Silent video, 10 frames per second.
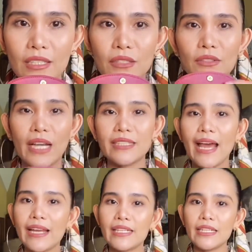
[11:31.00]
Okay,
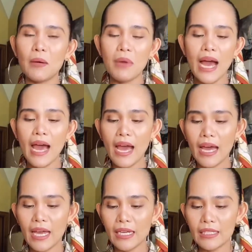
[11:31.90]
the idea
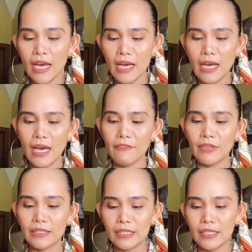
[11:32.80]
behind
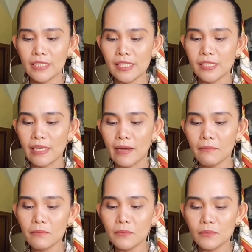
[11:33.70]
having it
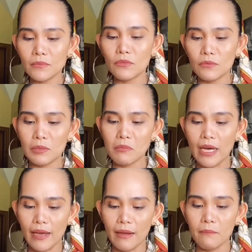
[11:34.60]
stamped with
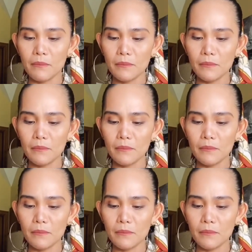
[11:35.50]
my